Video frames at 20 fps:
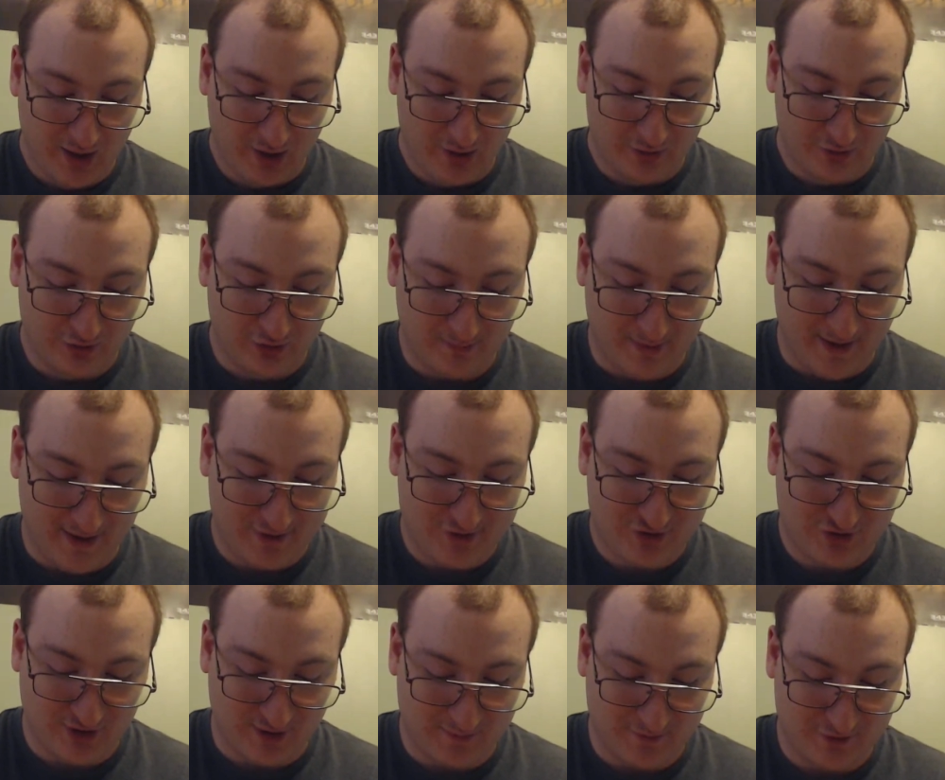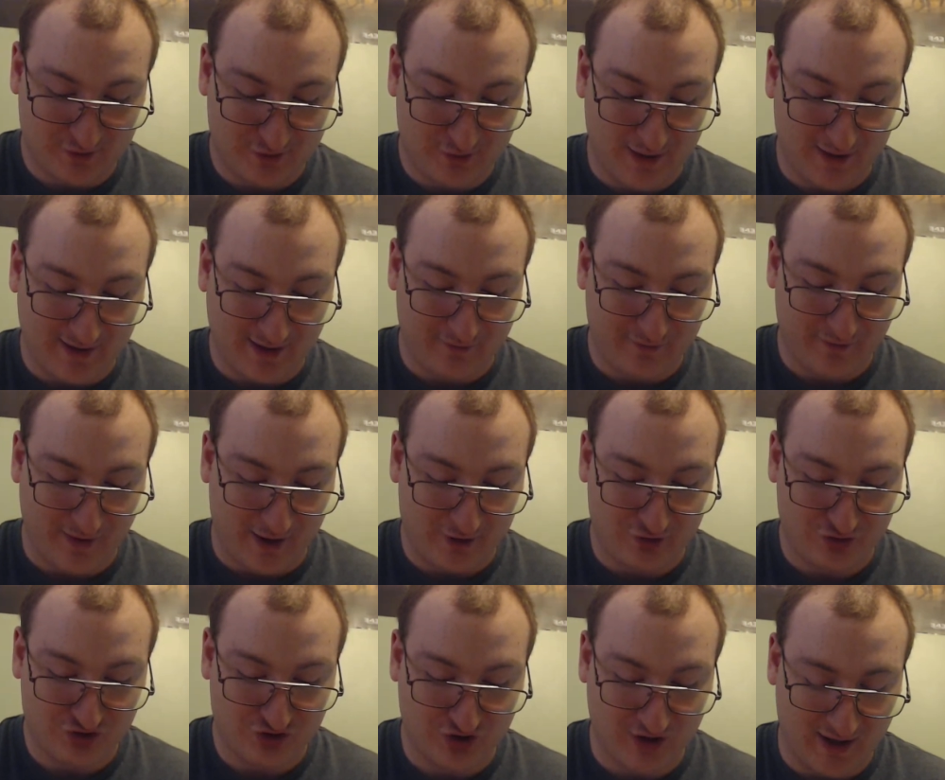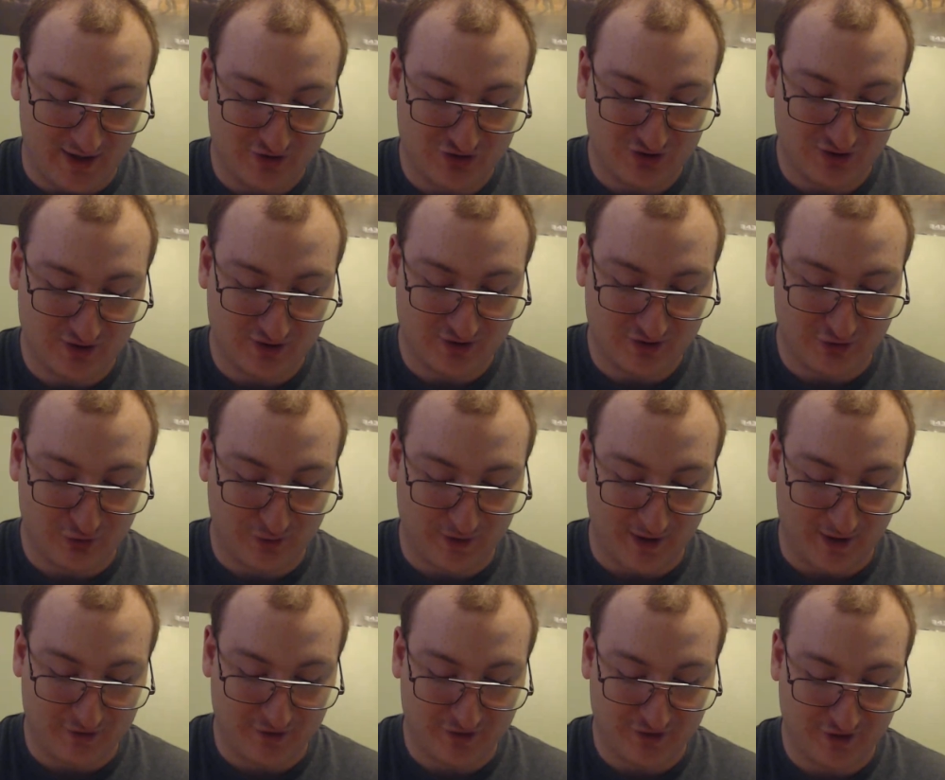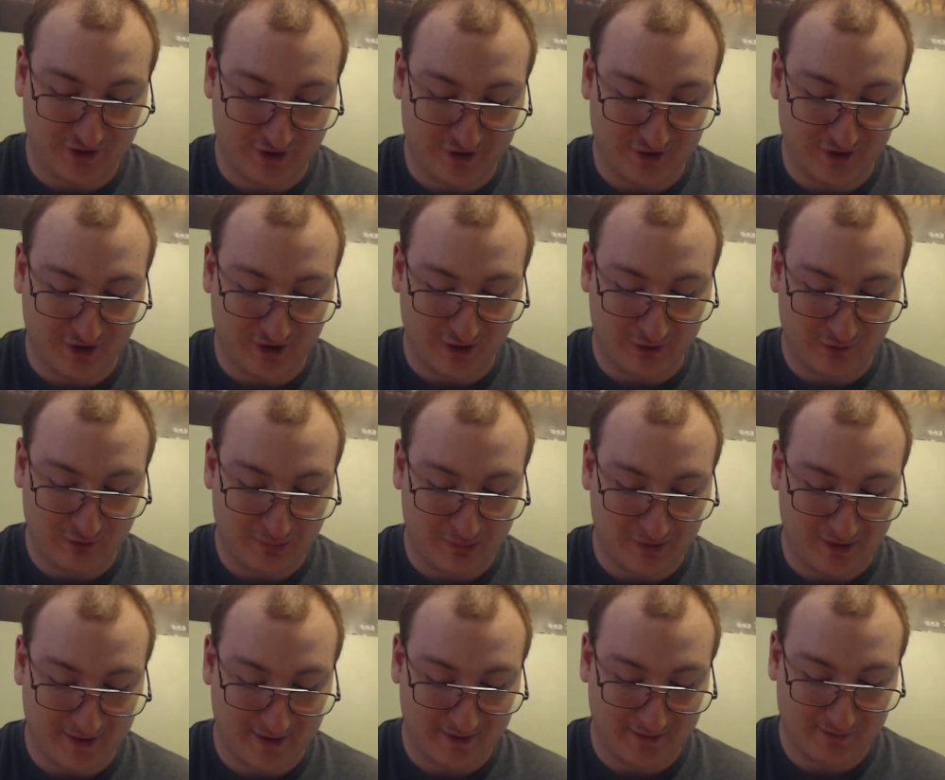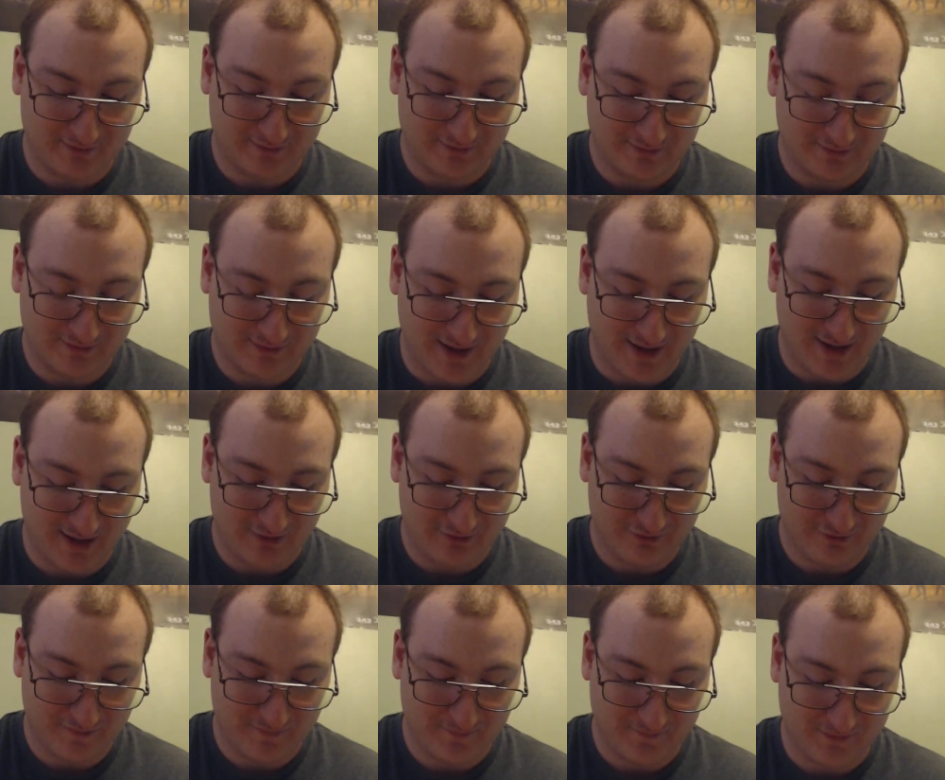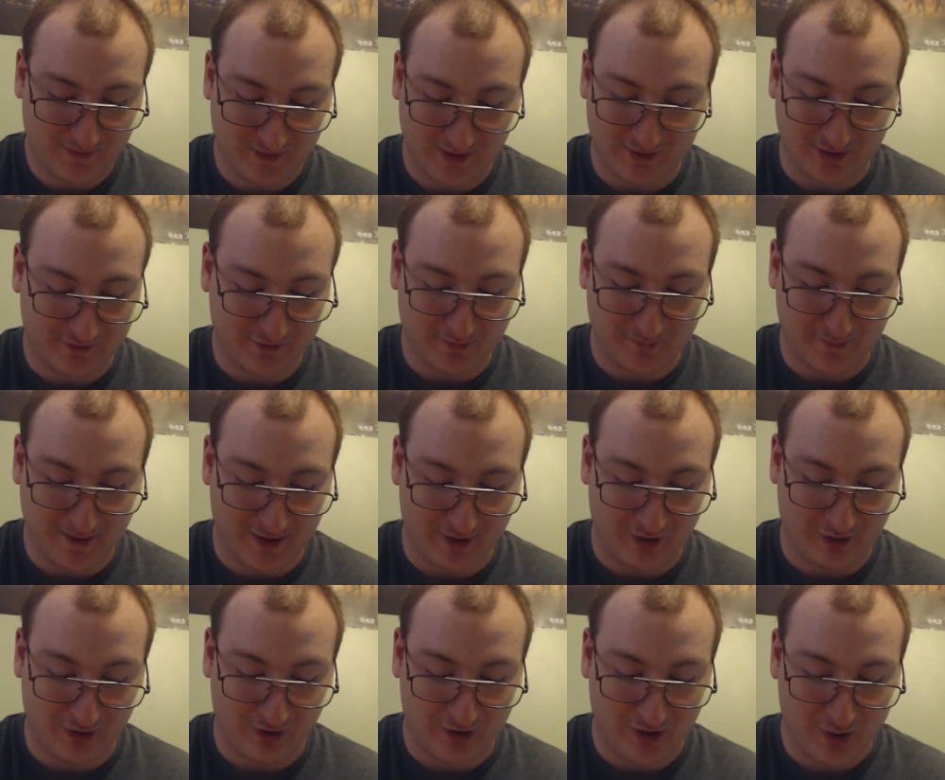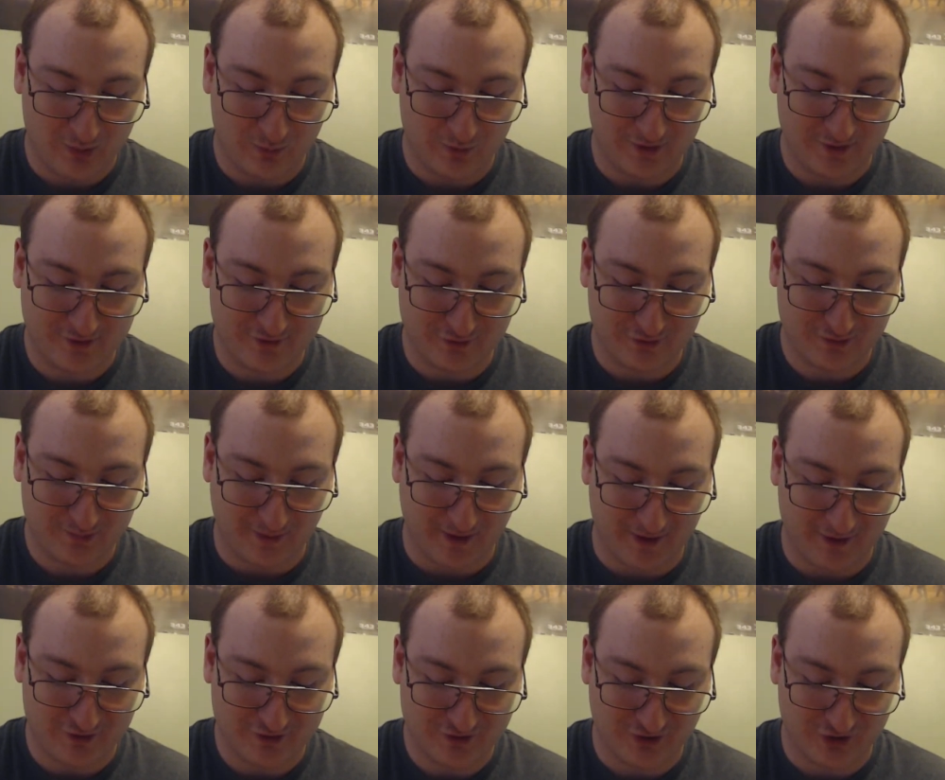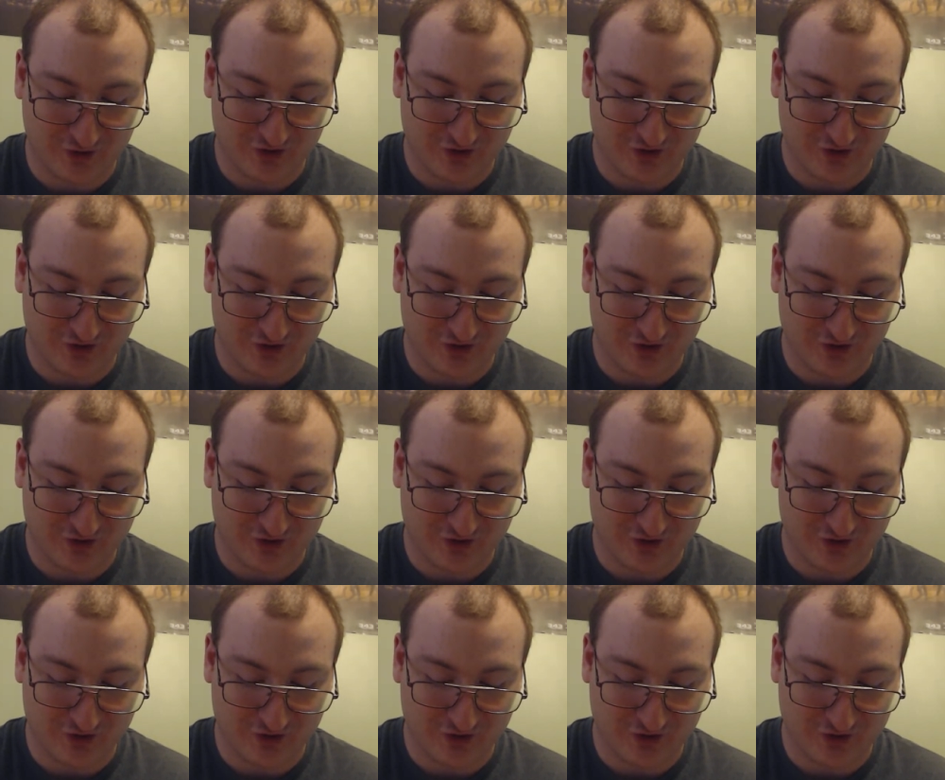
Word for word: Too bad ships do not have energy engines 2,000 years ago, replied Dave. It doesn't matter. Once those spiders start